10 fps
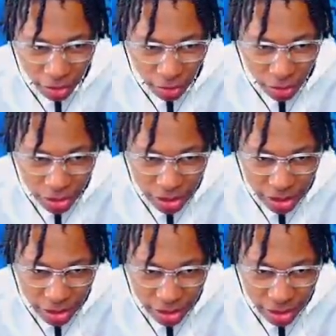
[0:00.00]
Who is
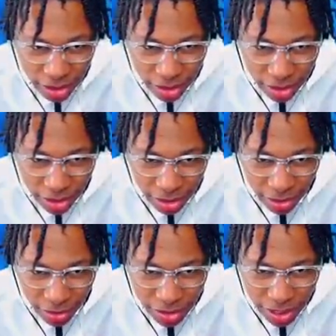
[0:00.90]
this?
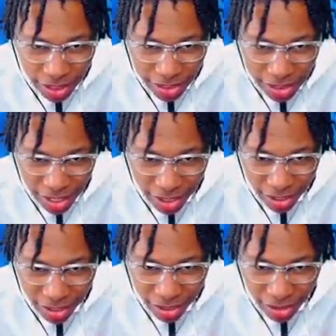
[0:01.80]
Who is that? Is that
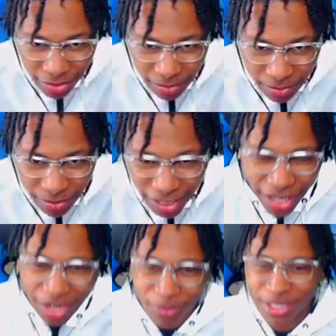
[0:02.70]
um
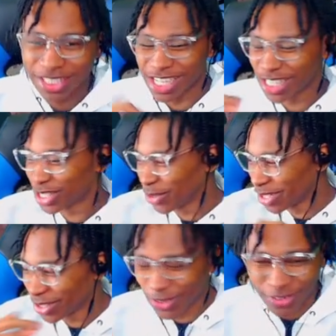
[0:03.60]
dang, what's that short
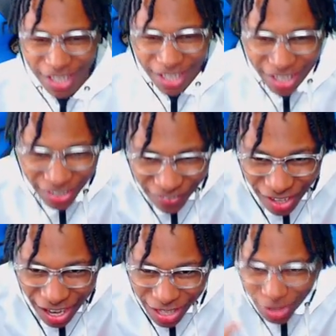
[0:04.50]
dude name?
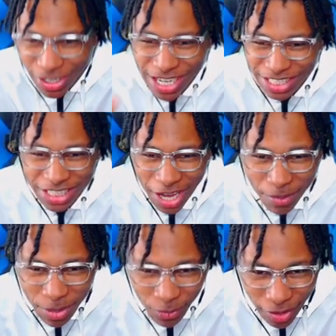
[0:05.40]
I know that
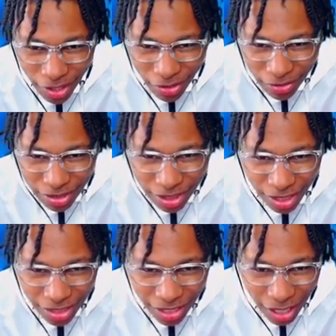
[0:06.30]
Shammy Wells.
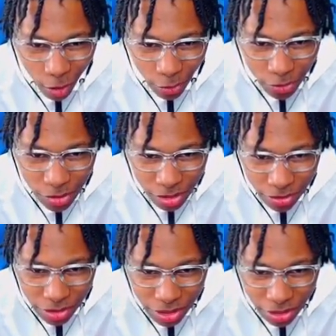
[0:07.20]
Look at Are You
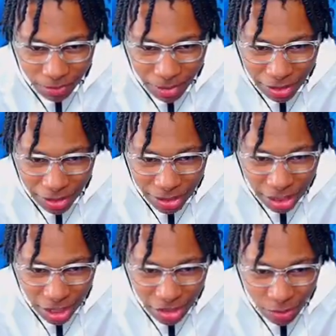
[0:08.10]
Serious shirt. Man, look at
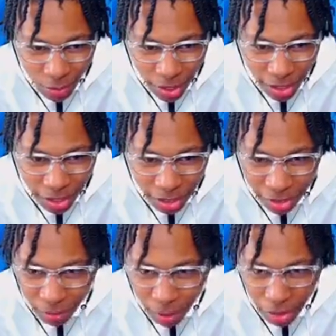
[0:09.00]
y'all swag. Y'all look
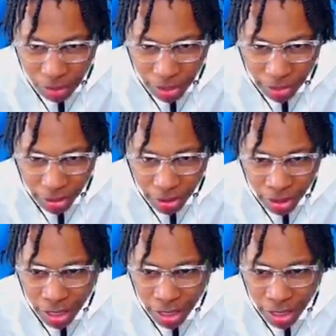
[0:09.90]
bummy out here.